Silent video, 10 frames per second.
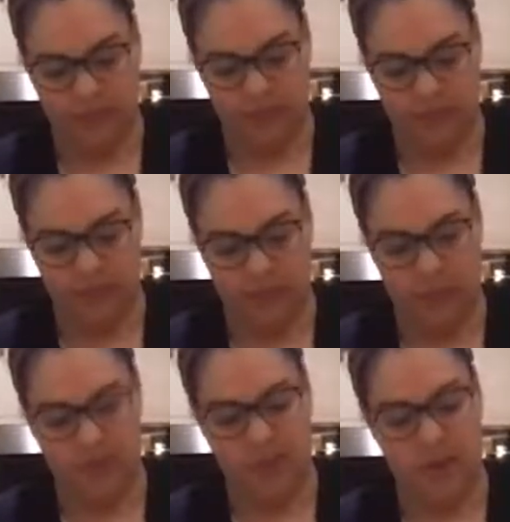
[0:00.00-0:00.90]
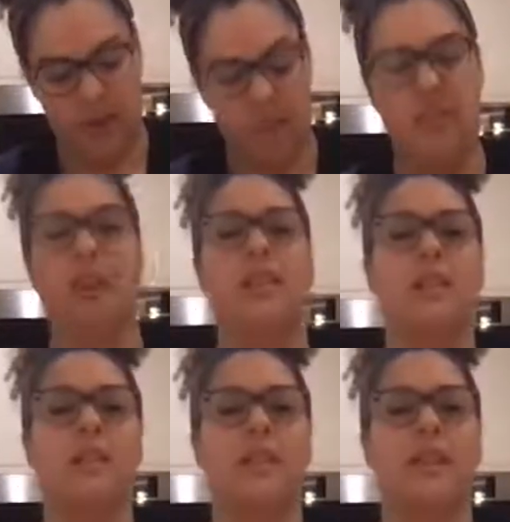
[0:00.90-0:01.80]
So we're going to go in with our
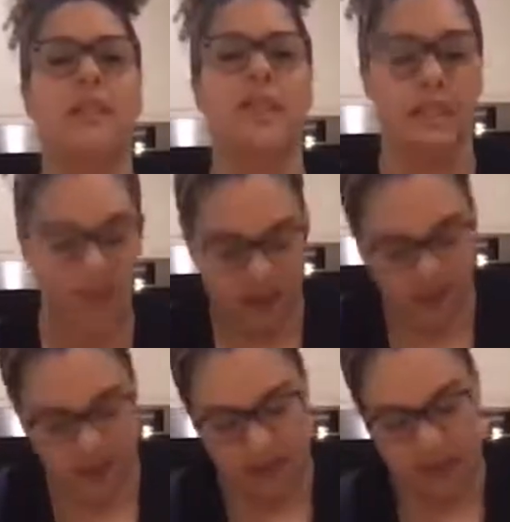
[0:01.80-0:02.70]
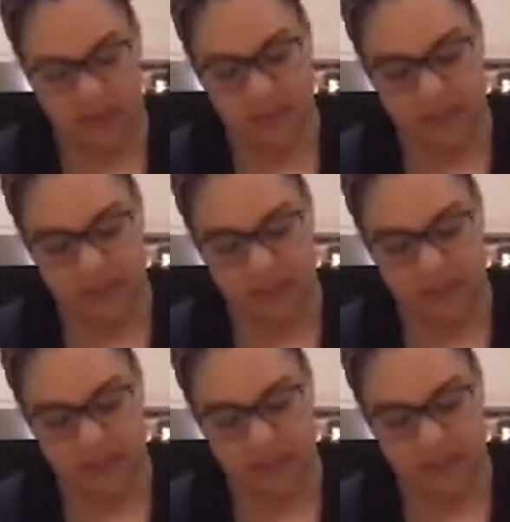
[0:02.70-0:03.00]
softened butter.